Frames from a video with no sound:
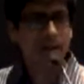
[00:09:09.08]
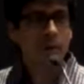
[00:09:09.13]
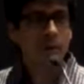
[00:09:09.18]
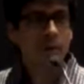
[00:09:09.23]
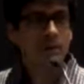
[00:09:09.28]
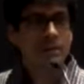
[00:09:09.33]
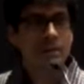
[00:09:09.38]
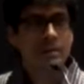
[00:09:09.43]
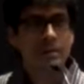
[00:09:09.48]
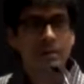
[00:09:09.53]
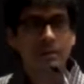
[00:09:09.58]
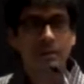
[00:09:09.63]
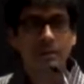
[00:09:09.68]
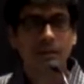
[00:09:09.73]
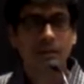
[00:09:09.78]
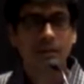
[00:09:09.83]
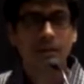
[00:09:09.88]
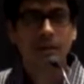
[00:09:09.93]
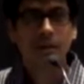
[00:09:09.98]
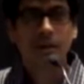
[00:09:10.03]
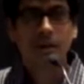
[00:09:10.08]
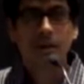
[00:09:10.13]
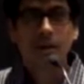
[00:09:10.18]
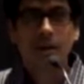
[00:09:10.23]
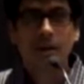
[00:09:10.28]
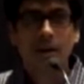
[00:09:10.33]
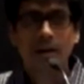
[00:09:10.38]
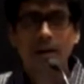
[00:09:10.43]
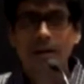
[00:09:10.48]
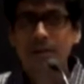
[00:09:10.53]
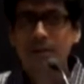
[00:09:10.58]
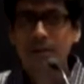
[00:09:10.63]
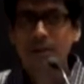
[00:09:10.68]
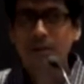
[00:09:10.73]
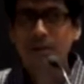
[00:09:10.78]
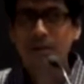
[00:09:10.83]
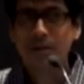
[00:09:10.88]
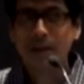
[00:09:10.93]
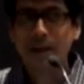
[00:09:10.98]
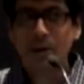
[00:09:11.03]
request uh, another
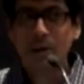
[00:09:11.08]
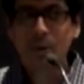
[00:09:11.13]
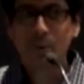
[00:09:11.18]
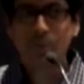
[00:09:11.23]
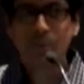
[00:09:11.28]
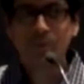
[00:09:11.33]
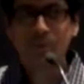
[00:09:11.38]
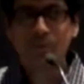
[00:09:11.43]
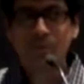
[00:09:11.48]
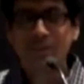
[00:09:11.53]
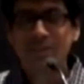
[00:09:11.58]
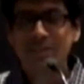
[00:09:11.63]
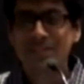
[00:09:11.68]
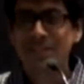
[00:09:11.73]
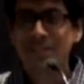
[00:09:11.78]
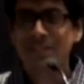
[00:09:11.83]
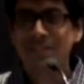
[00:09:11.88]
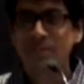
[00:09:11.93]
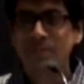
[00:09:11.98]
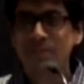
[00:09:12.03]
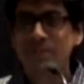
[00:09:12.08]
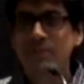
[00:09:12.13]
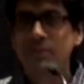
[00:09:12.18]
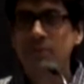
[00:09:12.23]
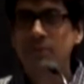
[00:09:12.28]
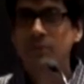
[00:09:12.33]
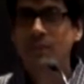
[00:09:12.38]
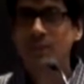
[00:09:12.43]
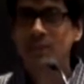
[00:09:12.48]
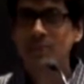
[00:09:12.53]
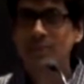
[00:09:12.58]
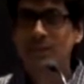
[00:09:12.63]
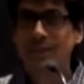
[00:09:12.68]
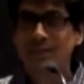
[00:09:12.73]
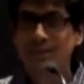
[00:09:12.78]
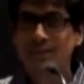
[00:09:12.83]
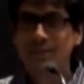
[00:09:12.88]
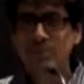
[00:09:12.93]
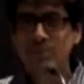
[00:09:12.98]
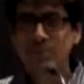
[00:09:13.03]
TiE Global trustee, Mr. Vishwas
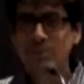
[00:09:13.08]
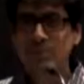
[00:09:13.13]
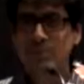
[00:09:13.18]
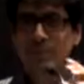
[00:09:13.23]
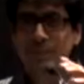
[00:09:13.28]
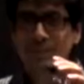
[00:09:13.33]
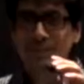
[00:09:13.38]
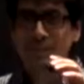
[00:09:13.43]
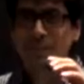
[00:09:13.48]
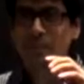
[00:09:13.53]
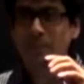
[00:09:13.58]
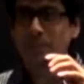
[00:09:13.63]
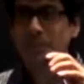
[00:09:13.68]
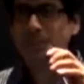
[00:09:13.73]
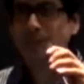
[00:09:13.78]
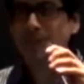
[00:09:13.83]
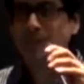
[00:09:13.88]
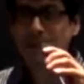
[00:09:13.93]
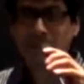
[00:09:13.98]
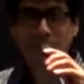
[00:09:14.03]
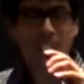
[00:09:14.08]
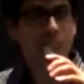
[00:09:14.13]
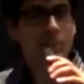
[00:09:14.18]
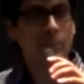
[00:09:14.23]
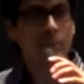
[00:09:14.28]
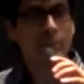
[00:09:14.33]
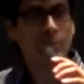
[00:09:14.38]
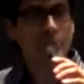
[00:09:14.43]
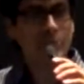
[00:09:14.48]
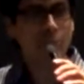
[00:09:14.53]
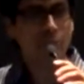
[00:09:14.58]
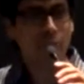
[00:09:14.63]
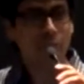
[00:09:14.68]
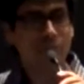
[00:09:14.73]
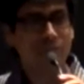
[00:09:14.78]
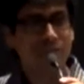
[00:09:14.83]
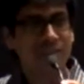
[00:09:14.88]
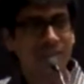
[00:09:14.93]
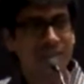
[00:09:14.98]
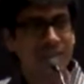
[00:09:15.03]
Mahajan, to please come and propose the word
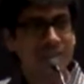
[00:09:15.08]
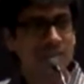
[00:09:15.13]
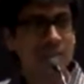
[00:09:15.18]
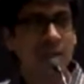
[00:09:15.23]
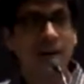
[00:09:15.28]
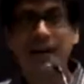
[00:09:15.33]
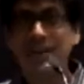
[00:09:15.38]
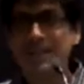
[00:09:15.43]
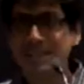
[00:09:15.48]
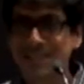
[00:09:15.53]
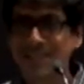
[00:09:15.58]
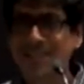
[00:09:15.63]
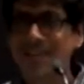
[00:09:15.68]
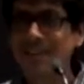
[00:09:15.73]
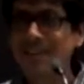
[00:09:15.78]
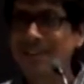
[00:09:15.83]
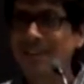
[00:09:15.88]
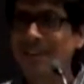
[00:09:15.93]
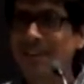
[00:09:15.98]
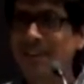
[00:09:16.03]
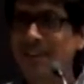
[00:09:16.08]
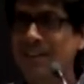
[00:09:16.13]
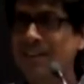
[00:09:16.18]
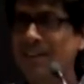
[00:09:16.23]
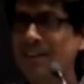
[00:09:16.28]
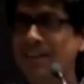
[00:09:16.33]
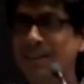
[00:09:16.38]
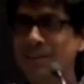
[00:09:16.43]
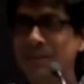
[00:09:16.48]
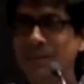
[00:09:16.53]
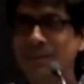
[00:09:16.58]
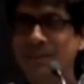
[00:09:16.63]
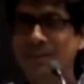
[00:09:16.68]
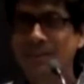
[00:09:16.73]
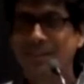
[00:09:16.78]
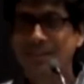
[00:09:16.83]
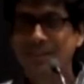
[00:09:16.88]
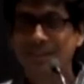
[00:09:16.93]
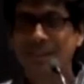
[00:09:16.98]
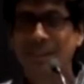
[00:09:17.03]
of thanks. Why I said another
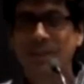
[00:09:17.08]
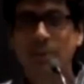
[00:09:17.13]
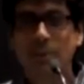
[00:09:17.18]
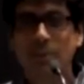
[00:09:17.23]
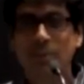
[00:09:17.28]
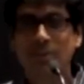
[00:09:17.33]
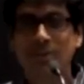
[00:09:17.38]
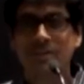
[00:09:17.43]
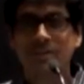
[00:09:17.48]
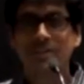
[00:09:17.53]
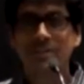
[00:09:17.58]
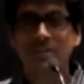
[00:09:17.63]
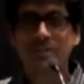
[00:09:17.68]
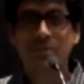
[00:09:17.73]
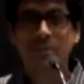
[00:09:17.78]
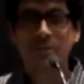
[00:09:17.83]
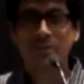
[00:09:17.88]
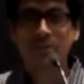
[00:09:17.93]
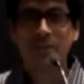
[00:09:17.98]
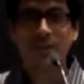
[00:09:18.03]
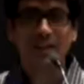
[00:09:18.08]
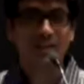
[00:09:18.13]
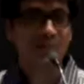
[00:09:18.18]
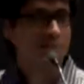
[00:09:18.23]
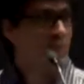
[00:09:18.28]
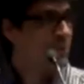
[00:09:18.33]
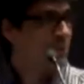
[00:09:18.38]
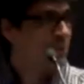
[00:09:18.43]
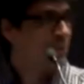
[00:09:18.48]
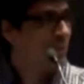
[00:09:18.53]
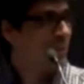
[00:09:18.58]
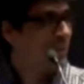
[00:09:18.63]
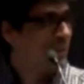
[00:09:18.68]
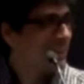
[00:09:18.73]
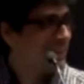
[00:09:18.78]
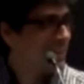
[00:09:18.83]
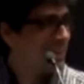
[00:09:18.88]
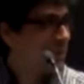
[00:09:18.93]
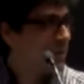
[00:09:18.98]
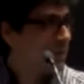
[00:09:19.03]
TiE Global trustee? Because we have two
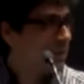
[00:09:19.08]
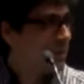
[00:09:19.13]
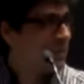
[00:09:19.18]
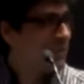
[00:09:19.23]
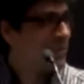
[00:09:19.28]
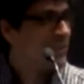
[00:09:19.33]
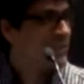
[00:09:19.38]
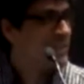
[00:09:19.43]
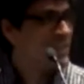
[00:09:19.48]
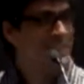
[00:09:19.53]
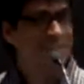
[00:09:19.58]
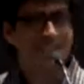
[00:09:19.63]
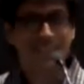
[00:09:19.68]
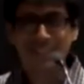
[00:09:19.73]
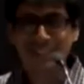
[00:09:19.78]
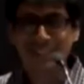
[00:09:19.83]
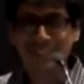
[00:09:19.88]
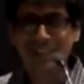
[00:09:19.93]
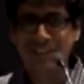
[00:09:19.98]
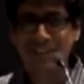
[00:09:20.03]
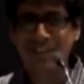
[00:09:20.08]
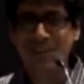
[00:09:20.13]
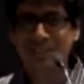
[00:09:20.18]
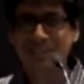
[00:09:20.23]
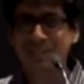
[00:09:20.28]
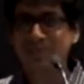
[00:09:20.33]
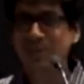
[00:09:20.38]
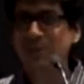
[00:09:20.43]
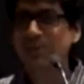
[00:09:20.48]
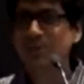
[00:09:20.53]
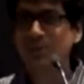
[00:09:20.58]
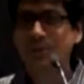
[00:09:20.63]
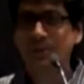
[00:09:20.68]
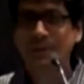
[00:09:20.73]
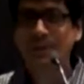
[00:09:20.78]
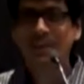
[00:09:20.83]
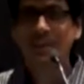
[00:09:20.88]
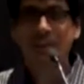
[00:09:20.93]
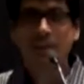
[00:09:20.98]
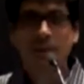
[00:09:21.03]
global trustees here. Harish is also a
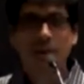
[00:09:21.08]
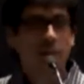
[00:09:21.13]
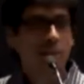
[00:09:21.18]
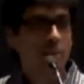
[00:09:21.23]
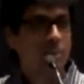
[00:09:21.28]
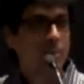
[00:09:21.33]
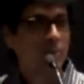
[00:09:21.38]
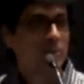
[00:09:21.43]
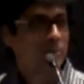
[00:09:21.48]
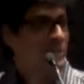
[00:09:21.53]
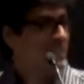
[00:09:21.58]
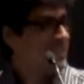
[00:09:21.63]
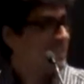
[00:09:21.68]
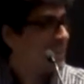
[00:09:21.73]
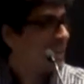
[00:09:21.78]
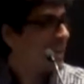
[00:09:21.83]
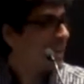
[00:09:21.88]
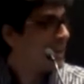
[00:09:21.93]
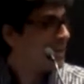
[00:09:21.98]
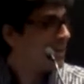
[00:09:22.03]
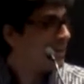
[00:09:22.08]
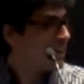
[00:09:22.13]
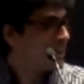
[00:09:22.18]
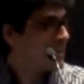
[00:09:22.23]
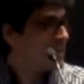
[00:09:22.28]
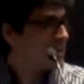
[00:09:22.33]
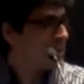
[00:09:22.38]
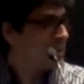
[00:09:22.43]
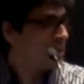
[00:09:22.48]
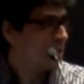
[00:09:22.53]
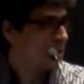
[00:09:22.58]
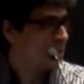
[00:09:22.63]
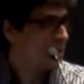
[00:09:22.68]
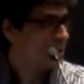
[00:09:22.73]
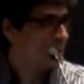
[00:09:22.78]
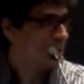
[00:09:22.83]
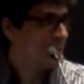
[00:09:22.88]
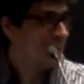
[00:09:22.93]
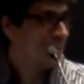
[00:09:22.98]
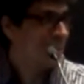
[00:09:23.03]
global trustee and a vice
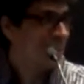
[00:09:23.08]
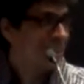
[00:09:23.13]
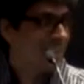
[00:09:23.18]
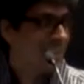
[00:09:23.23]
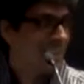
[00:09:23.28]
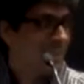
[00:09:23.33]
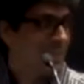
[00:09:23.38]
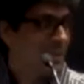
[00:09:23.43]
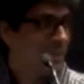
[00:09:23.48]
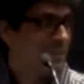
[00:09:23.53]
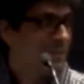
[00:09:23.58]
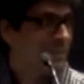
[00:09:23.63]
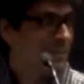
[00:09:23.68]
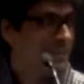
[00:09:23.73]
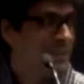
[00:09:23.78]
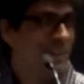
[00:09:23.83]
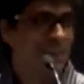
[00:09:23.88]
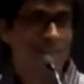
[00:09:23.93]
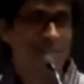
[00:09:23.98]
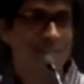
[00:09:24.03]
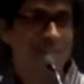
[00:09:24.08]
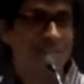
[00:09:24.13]
chairman All the complaints of, of